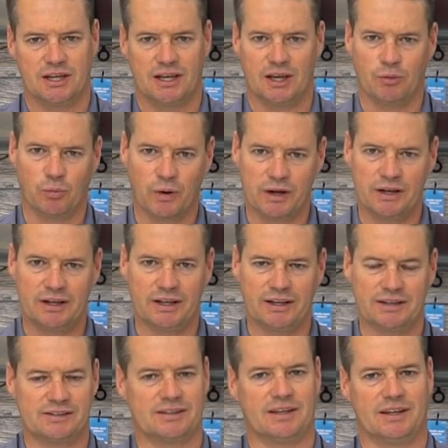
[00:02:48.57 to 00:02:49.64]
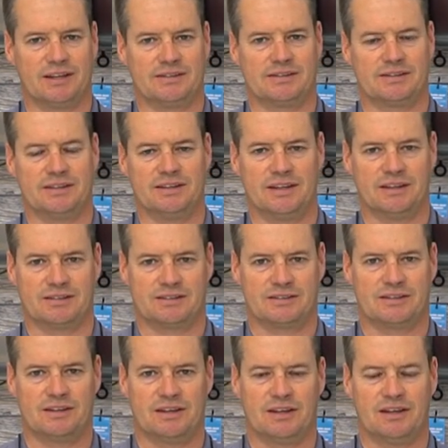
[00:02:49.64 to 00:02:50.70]
And what it is, it's
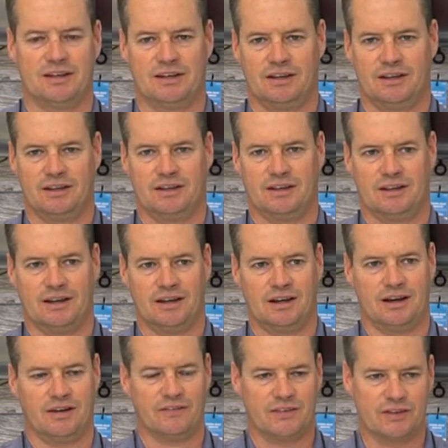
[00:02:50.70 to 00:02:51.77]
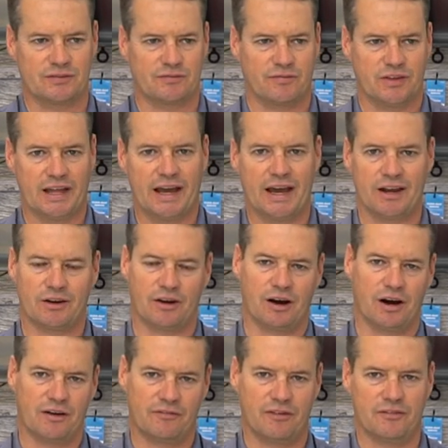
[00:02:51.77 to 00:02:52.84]
this this flat
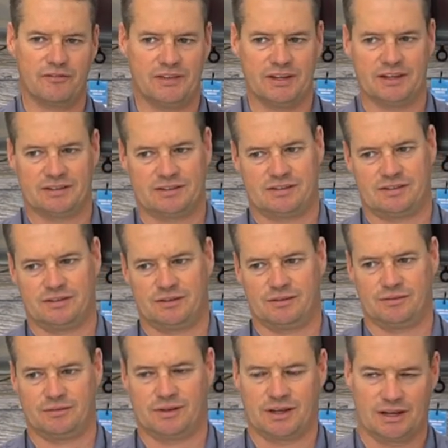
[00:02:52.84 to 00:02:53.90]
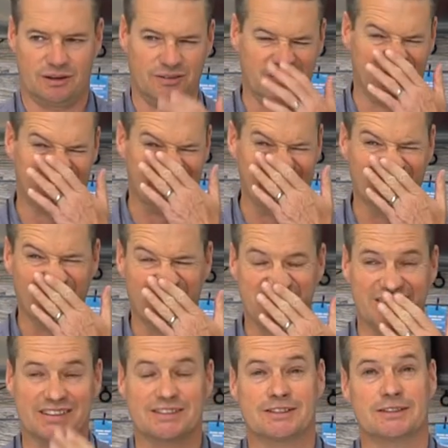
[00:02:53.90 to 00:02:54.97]
off of this, I don't even know if
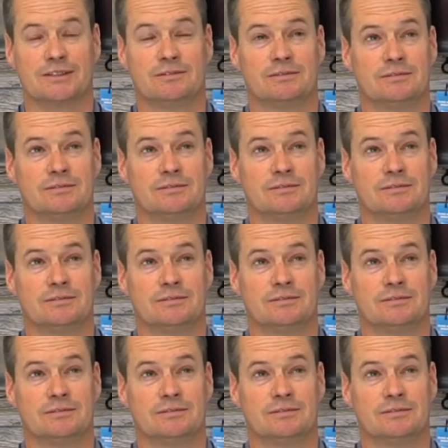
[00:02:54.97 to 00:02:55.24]
it's,